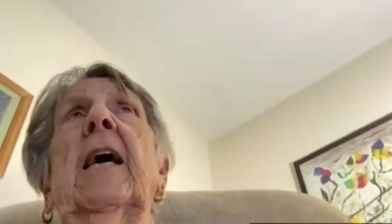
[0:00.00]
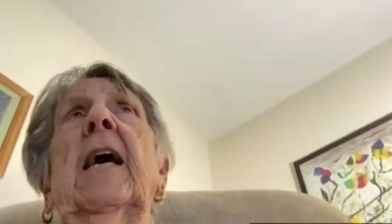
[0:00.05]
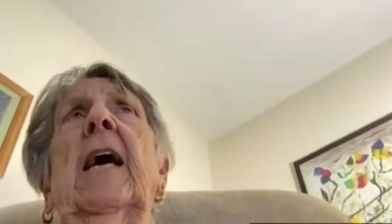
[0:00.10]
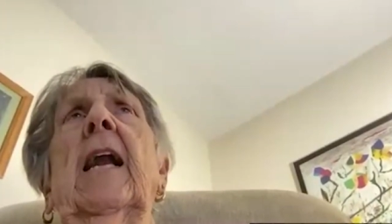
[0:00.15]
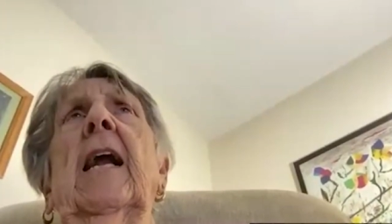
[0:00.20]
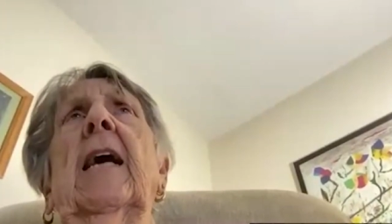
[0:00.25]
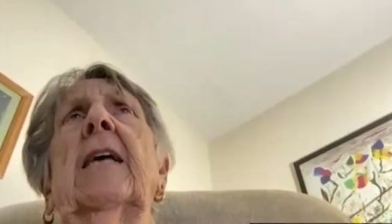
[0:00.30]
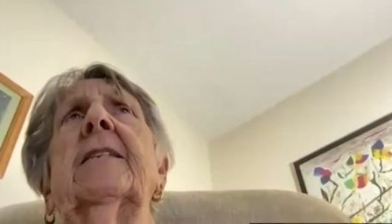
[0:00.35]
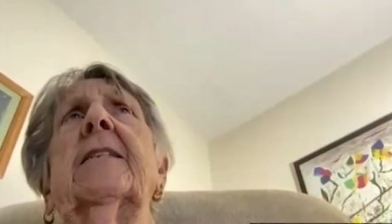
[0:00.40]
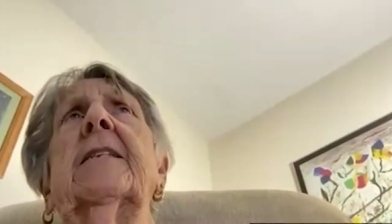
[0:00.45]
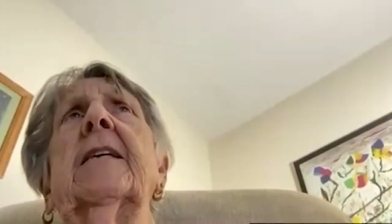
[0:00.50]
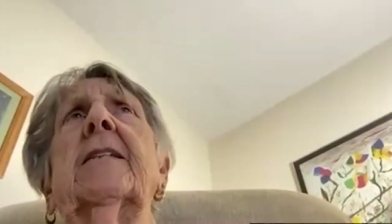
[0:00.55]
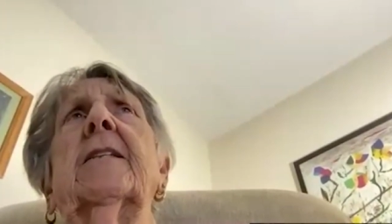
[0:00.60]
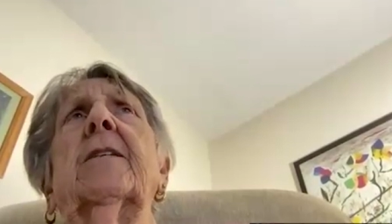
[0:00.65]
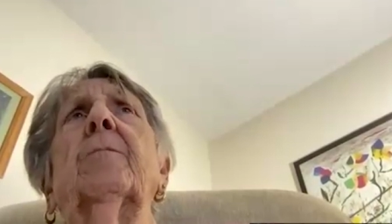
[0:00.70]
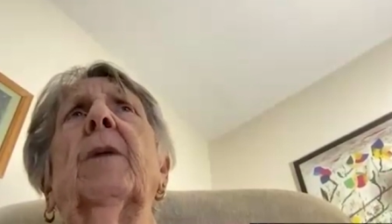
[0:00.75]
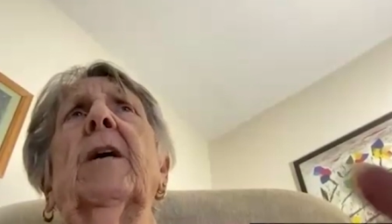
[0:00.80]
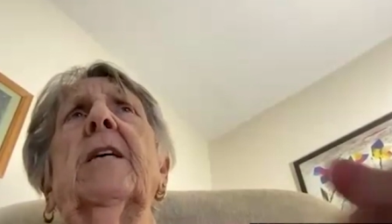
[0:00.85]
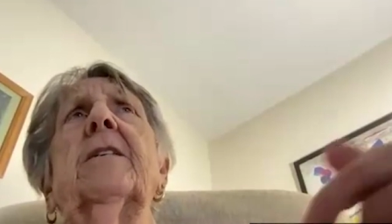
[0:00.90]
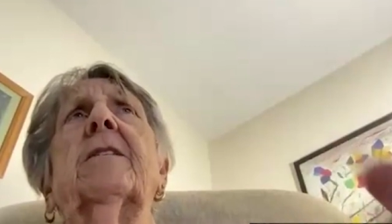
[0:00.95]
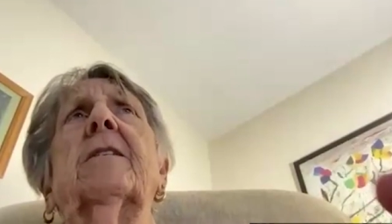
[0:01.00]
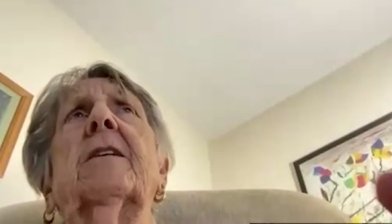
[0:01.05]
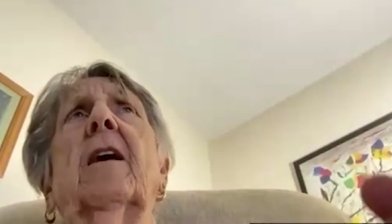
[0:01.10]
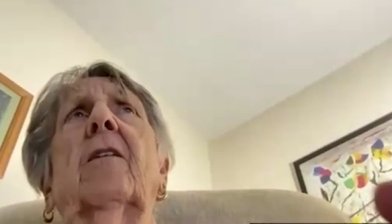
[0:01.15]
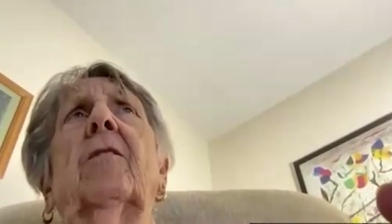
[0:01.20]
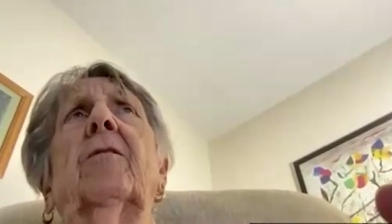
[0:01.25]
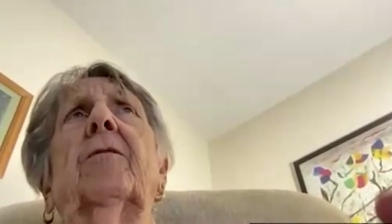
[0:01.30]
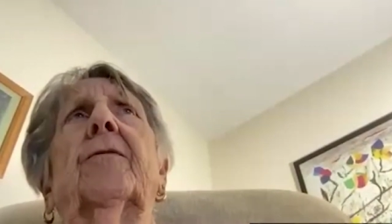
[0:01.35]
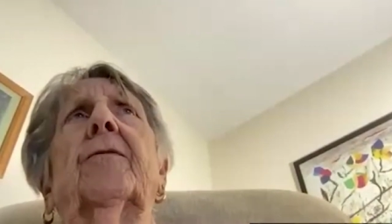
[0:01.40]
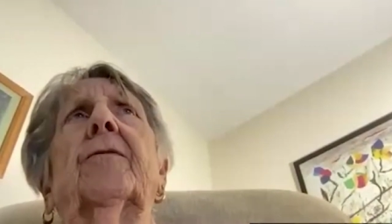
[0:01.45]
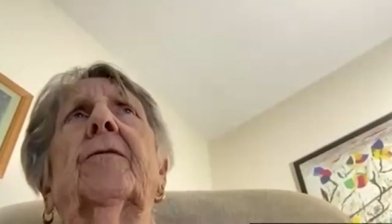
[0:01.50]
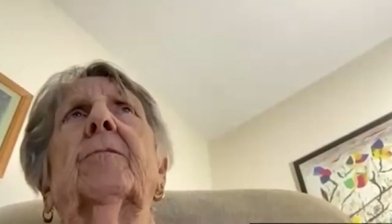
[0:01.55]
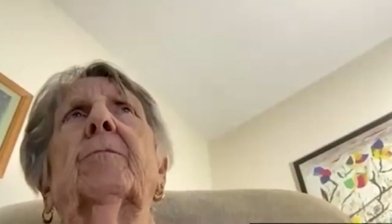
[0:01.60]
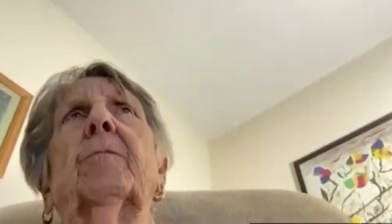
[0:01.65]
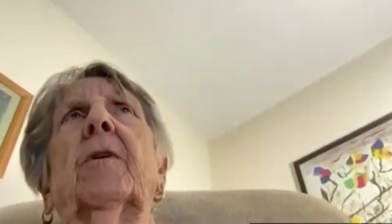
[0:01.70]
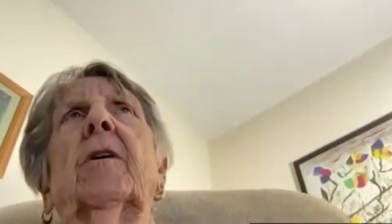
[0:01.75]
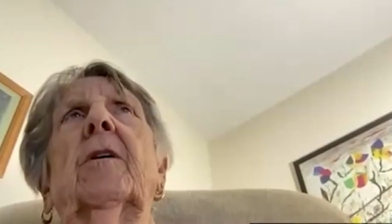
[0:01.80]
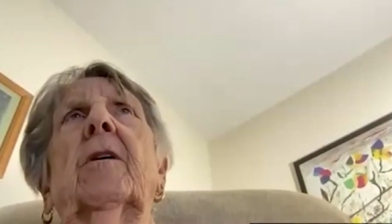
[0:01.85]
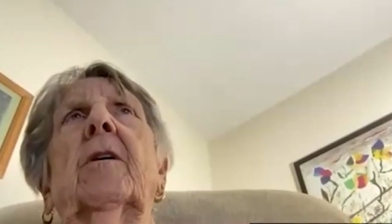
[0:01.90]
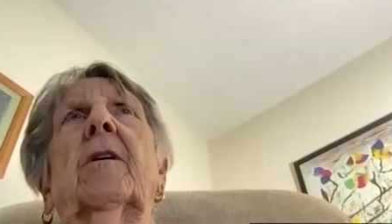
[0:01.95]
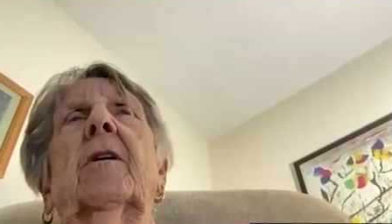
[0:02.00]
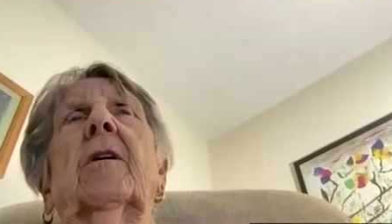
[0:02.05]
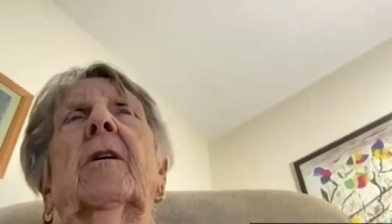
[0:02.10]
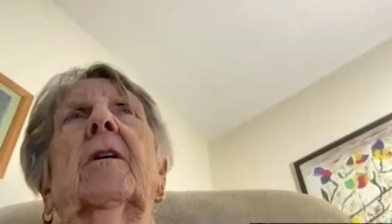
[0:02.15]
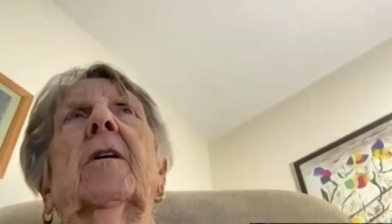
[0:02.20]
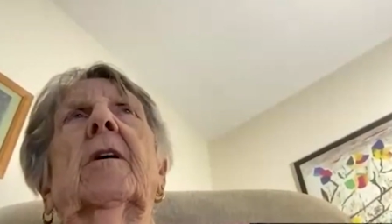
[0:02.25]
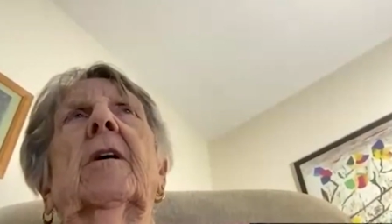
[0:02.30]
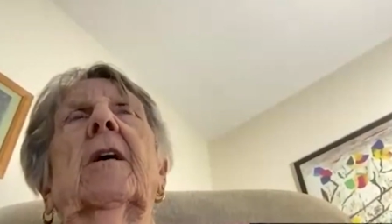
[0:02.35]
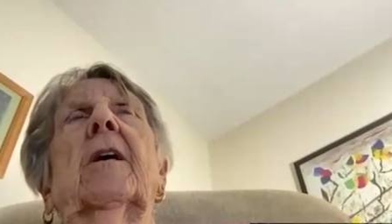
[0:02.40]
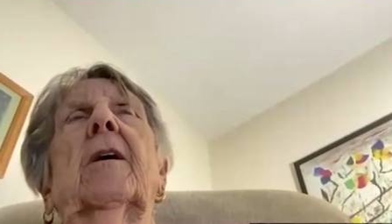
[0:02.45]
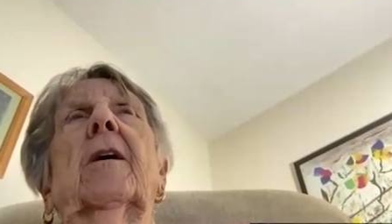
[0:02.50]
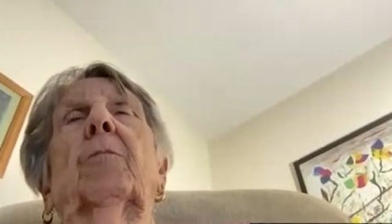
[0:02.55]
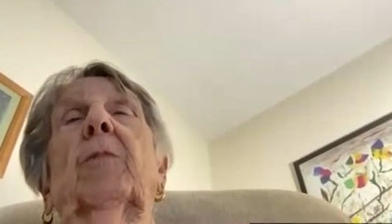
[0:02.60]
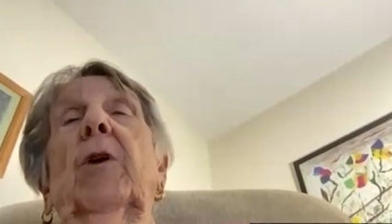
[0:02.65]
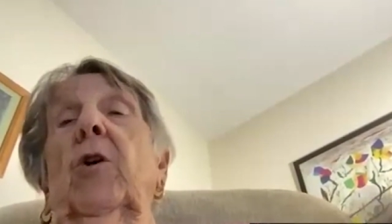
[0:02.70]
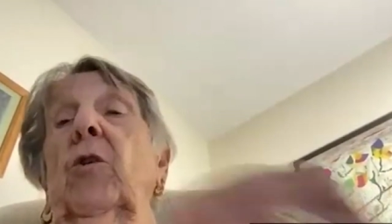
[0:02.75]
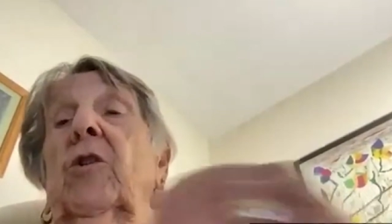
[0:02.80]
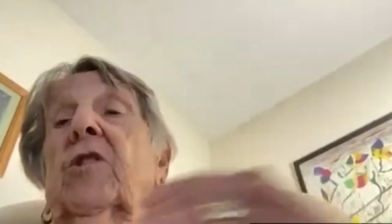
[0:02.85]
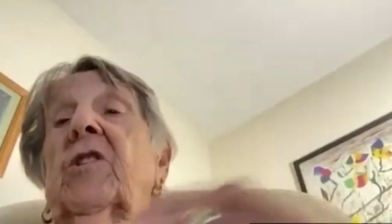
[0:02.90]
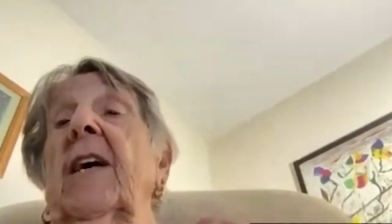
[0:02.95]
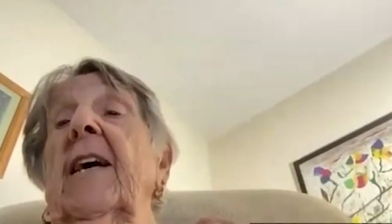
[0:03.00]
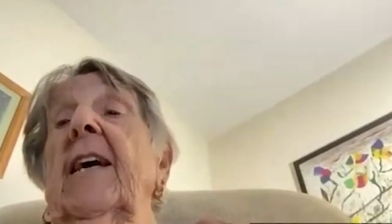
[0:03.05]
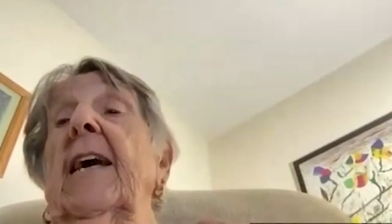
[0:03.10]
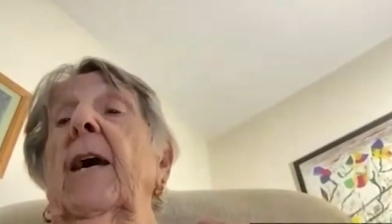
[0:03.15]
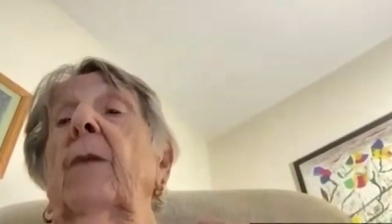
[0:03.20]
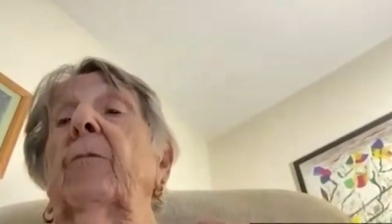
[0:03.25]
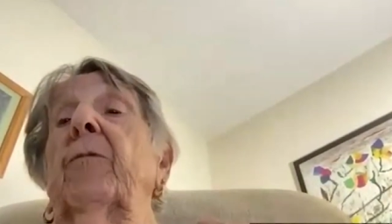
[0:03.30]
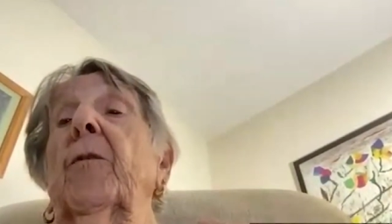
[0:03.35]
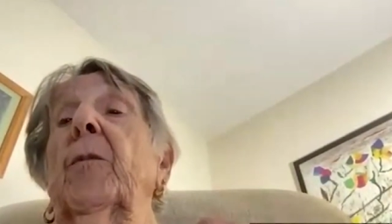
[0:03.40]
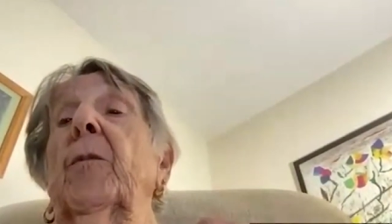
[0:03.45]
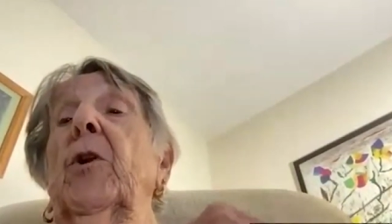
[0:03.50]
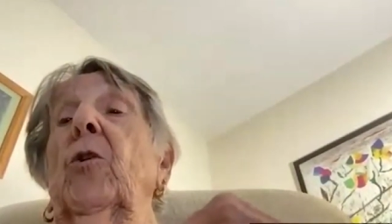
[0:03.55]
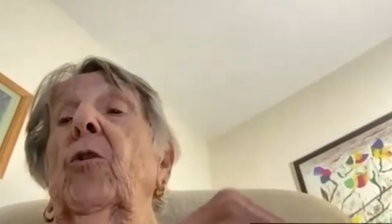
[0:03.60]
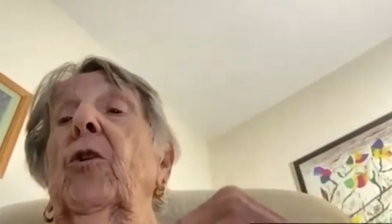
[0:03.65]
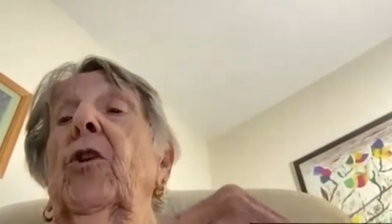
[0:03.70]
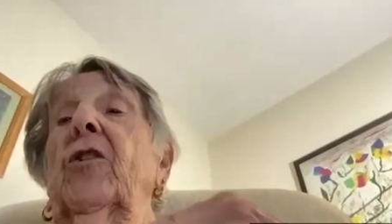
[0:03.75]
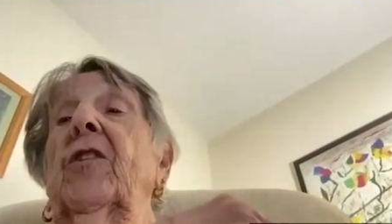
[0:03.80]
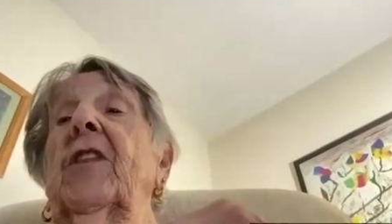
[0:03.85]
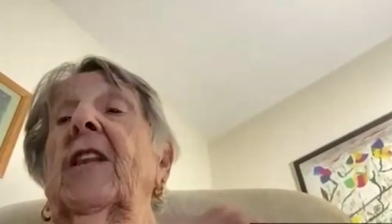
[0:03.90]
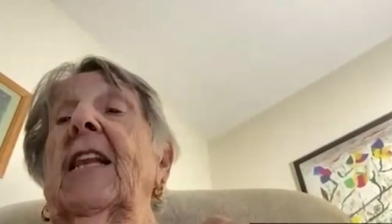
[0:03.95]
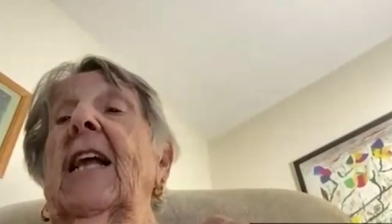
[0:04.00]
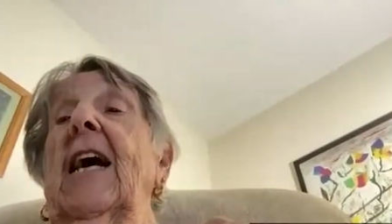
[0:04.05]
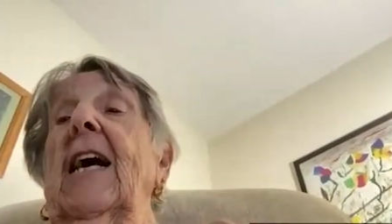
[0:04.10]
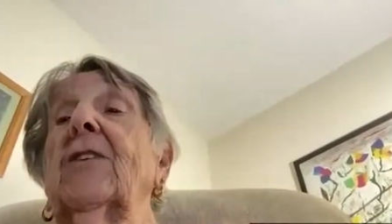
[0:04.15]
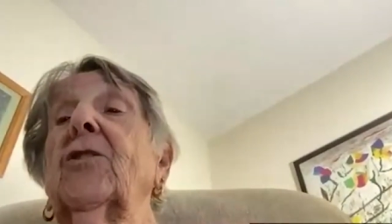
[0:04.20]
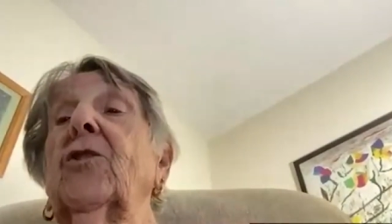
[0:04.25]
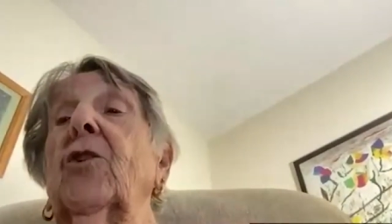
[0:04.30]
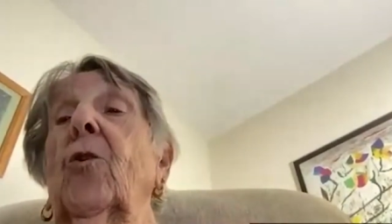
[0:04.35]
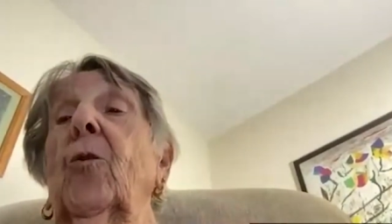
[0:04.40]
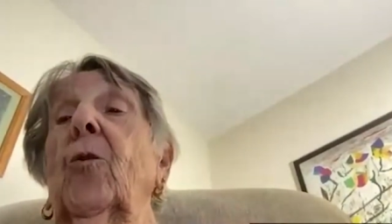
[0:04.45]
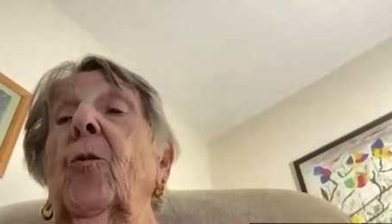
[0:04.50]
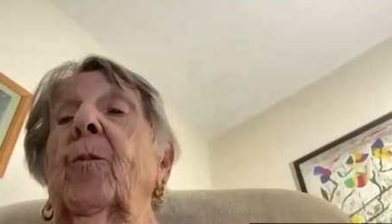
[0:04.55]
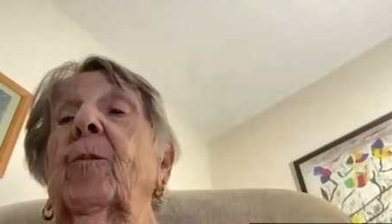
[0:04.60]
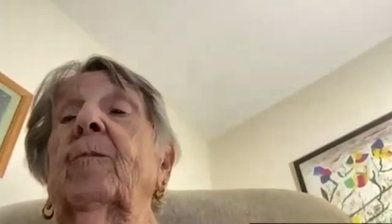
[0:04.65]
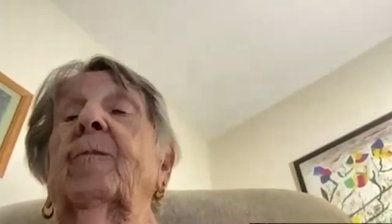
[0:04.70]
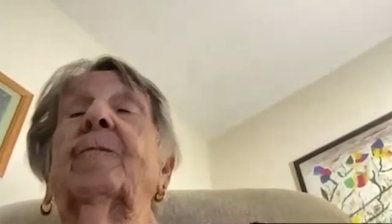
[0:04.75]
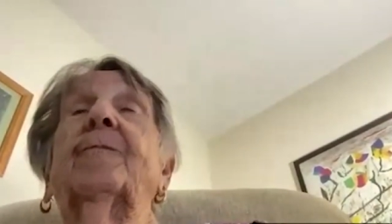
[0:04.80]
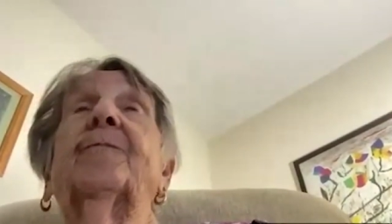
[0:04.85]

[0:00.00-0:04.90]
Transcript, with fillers: And I said to myself, because I came from an Orthodox home,